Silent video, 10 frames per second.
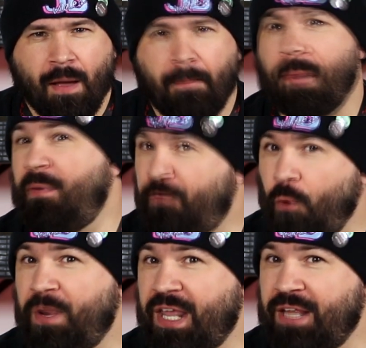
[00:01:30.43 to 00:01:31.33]
But before
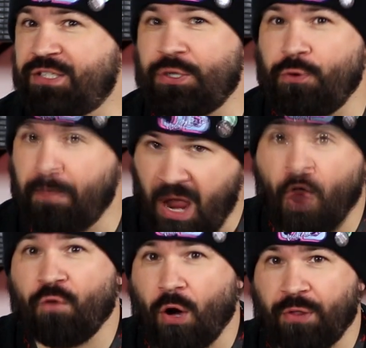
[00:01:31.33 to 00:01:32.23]
we get into my
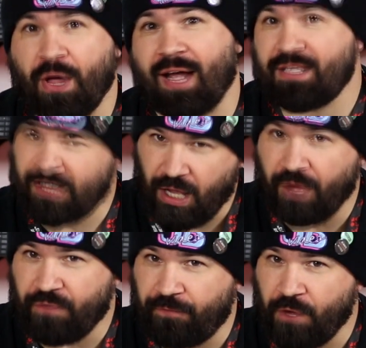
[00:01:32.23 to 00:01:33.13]
overall thoughts
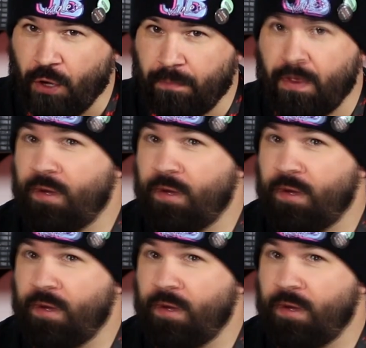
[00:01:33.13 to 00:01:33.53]
of the film,